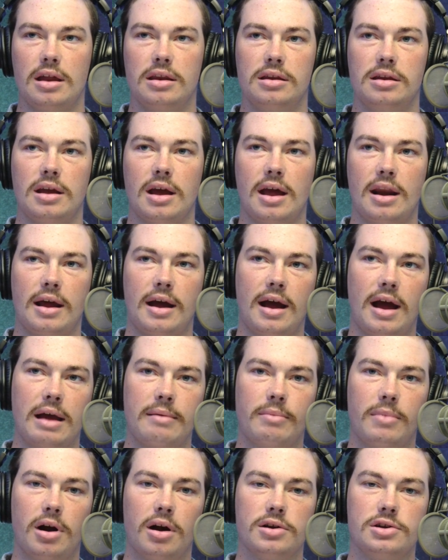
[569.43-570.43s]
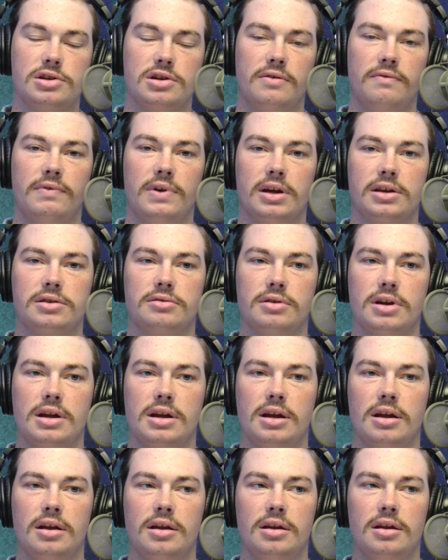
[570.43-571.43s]
and you had a high margin of
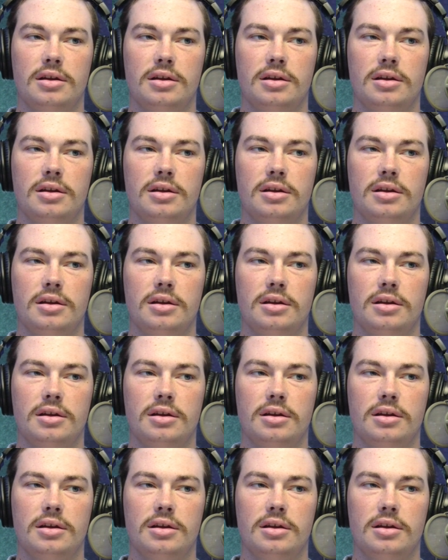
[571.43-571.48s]
victory.